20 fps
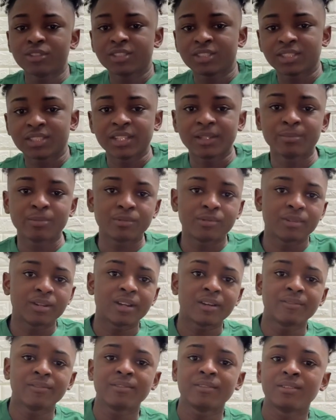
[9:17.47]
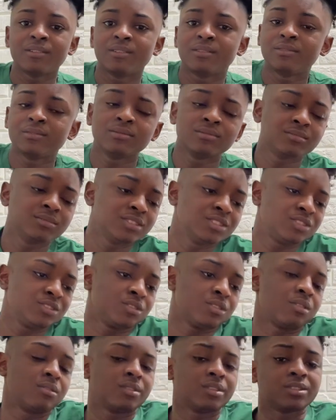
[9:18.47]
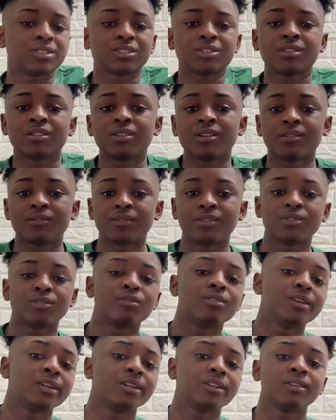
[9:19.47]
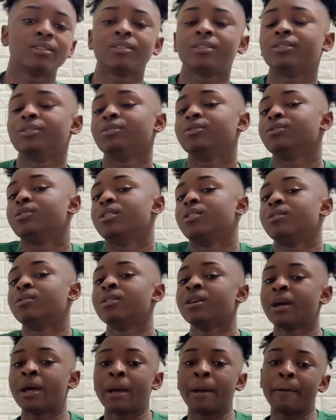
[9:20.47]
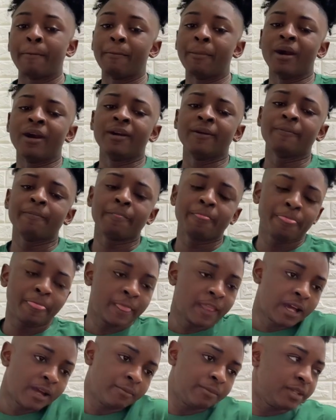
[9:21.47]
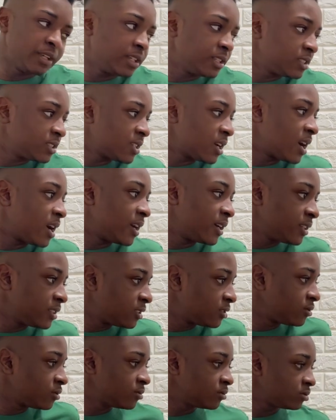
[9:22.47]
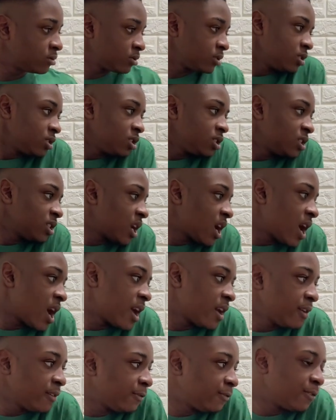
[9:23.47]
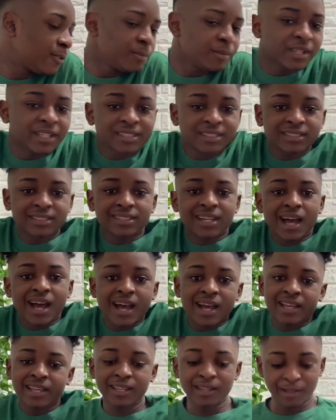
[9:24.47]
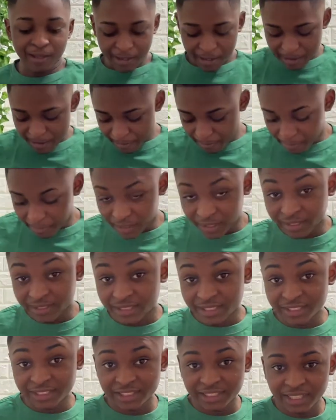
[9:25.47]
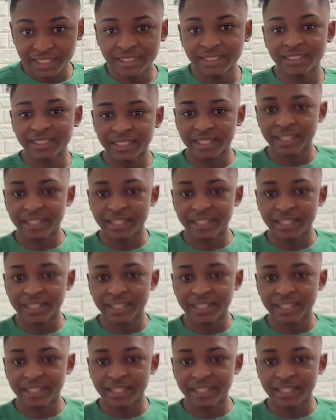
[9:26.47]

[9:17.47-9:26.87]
to sleep or whatever, just throw this shirt on real quick, or, you know. But, I mean, it's alright. It's alright. For me, it's alright. But the jeans,